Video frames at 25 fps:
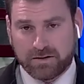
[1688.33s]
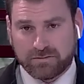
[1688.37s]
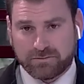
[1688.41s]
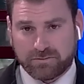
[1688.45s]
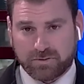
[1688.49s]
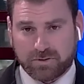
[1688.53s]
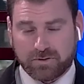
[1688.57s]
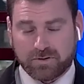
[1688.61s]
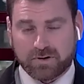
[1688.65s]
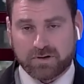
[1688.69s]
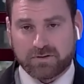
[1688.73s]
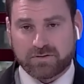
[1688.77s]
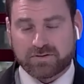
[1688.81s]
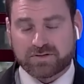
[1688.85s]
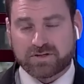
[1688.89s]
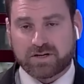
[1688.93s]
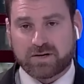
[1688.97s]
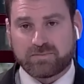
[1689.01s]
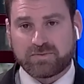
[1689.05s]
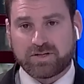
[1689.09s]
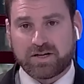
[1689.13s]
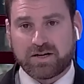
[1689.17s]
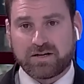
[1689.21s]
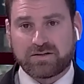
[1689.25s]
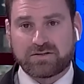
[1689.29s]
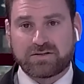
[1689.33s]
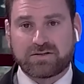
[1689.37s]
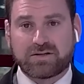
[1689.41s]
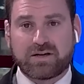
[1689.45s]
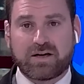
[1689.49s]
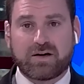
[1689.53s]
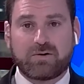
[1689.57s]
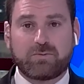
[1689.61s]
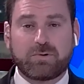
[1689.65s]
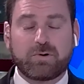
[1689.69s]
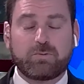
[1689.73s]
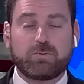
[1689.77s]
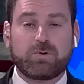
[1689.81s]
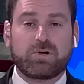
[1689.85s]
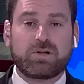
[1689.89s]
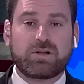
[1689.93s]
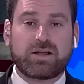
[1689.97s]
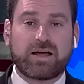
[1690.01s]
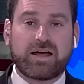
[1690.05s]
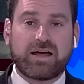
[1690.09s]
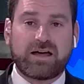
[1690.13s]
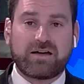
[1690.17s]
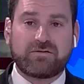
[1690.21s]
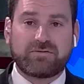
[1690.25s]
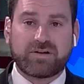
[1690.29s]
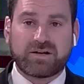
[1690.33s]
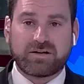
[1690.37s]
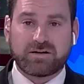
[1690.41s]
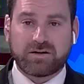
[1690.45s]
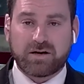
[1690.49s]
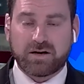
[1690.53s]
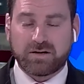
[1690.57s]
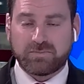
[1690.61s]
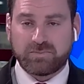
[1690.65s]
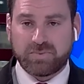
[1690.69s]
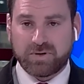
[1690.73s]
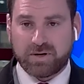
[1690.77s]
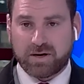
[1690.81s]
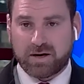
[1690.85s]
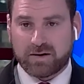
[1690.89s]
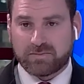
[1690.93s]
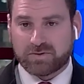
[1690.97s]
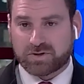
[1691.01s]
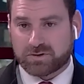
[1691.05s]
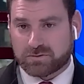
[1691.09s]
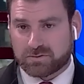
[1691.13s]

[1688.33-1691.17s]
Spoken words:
Following this update, we will have at 9 p.m.